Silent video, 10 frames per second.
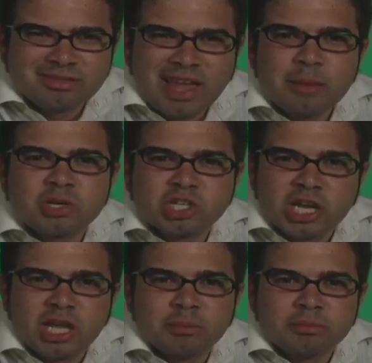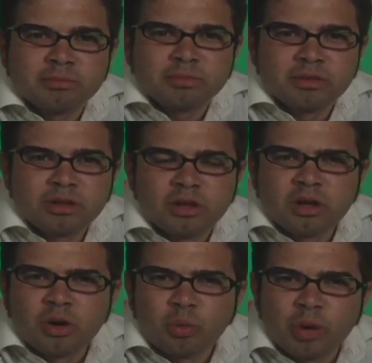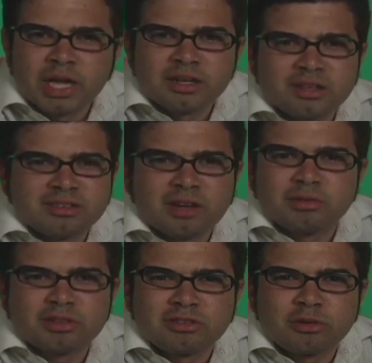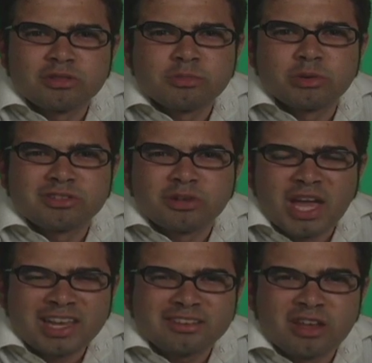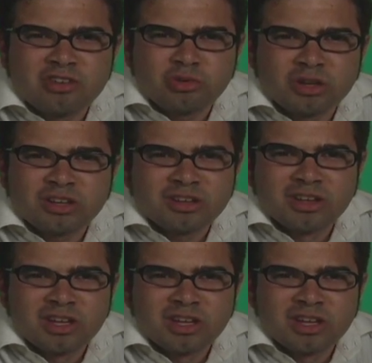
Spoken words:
damn shame when San Francisco is the most tech-centric,